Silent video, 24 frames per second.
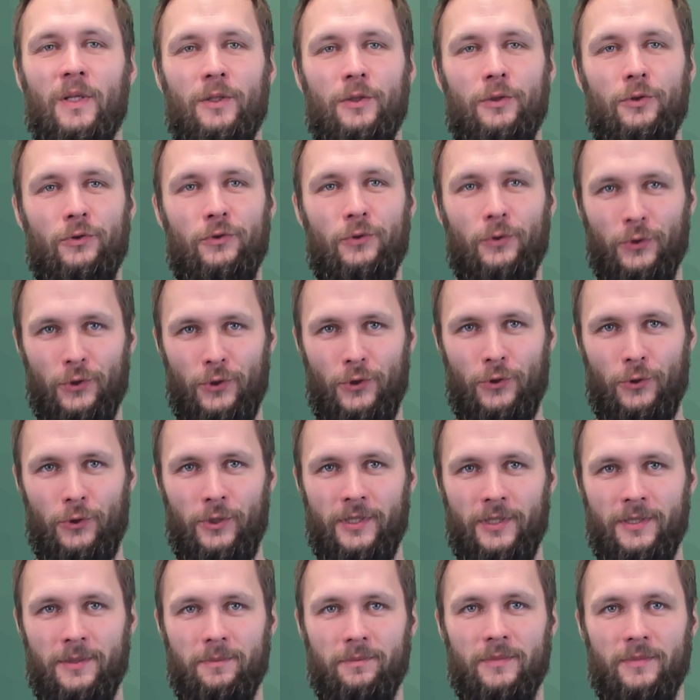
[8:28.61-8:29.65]
So in
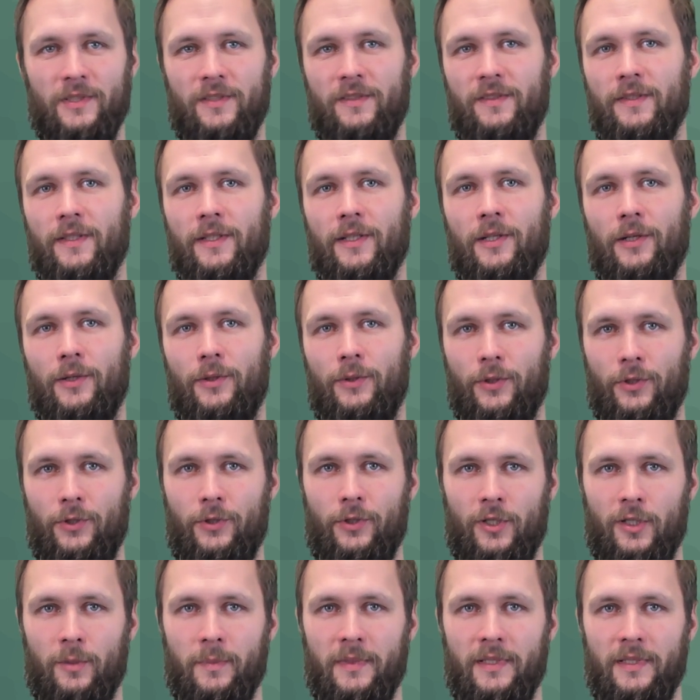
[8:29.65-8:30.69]
short, the circular
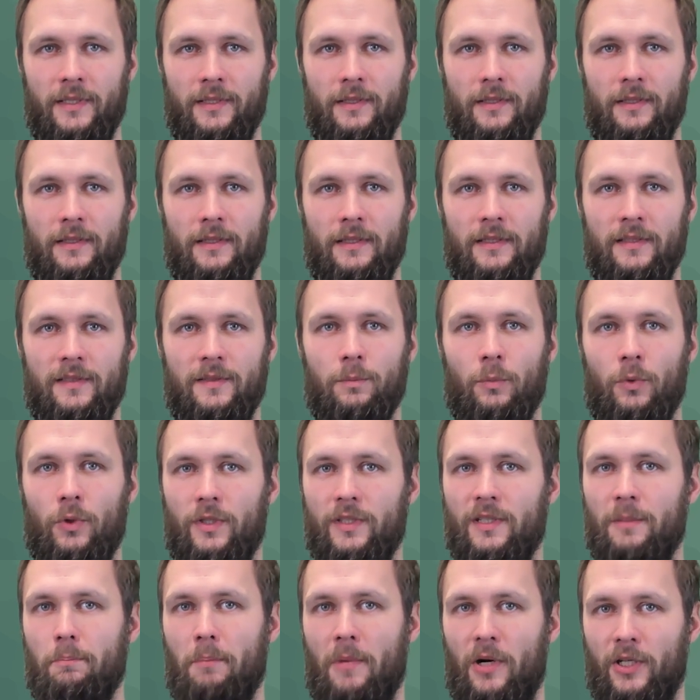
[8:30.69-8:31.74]
economy is more the
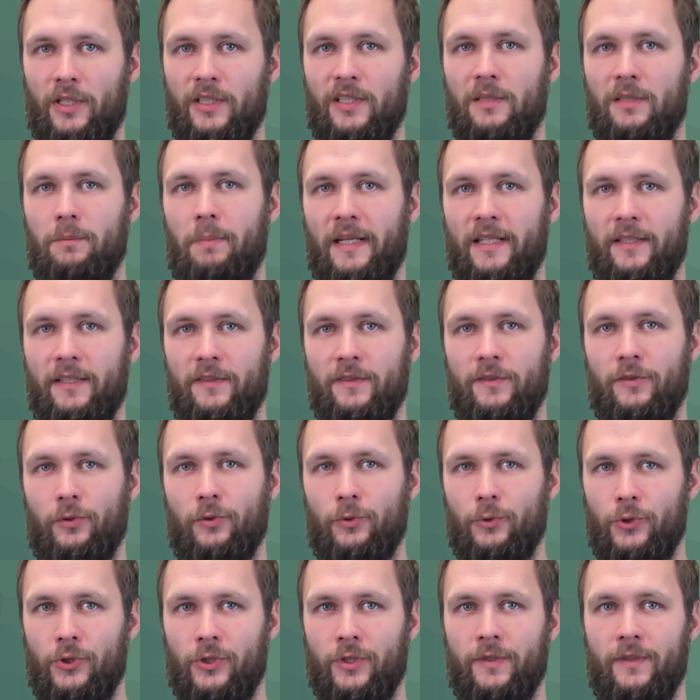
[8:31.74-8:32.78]
market-based
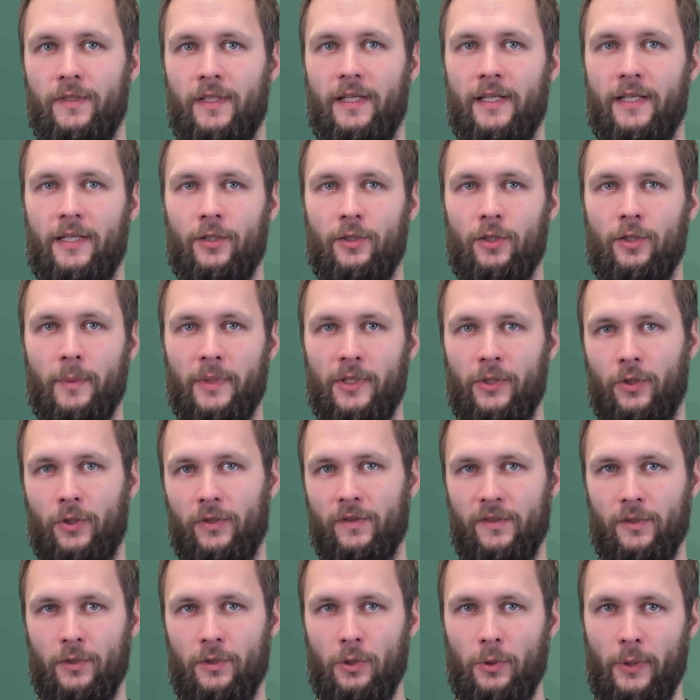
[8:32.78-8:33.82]
solutions and economic
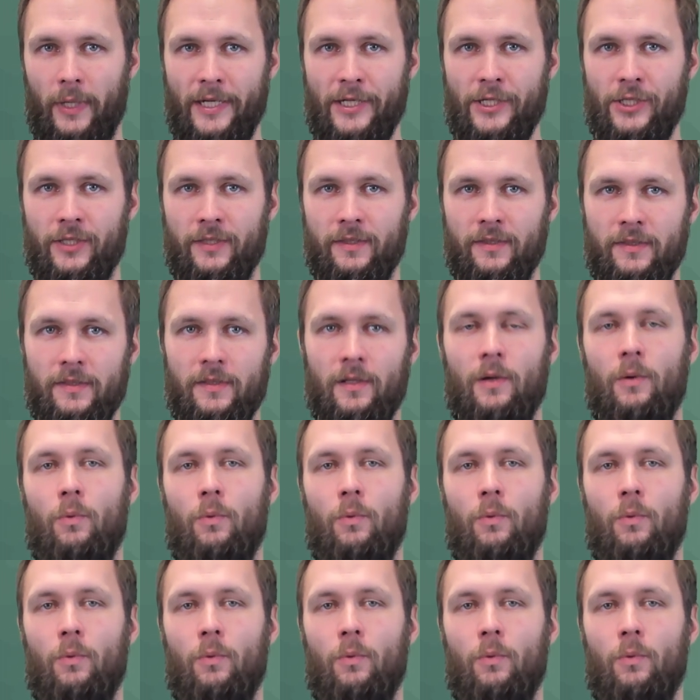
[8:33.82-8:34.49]
considerations,